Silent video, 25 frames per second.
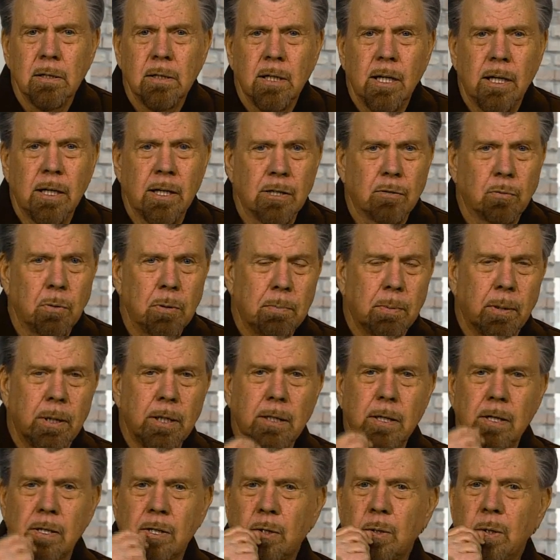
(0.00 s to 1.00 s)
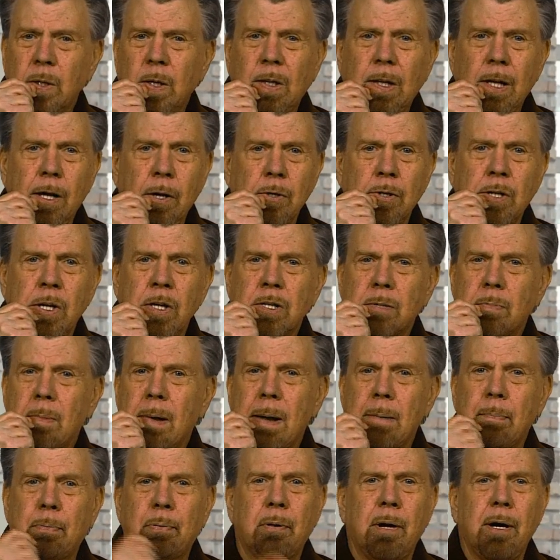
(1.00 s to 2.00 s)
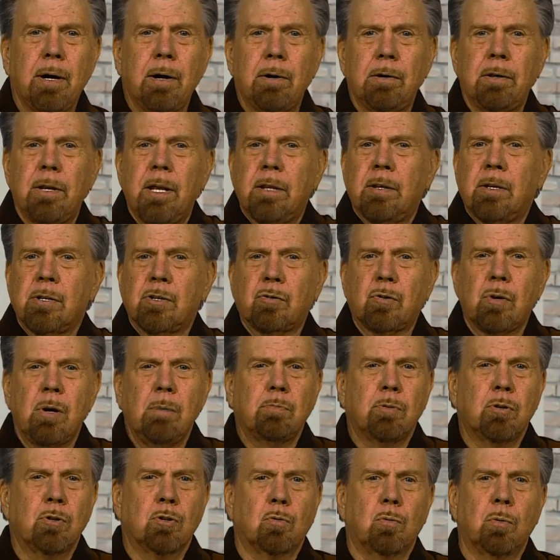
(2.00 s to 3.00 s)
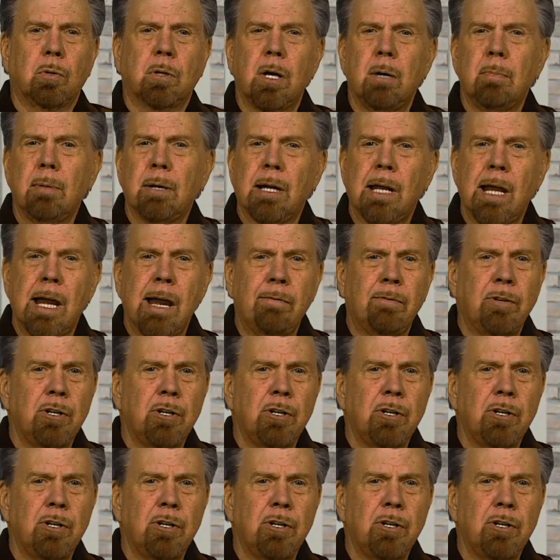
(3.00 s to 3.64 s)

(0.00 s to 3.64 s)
And as we bring this to a close, it's my prayer that the Scriptures will come alive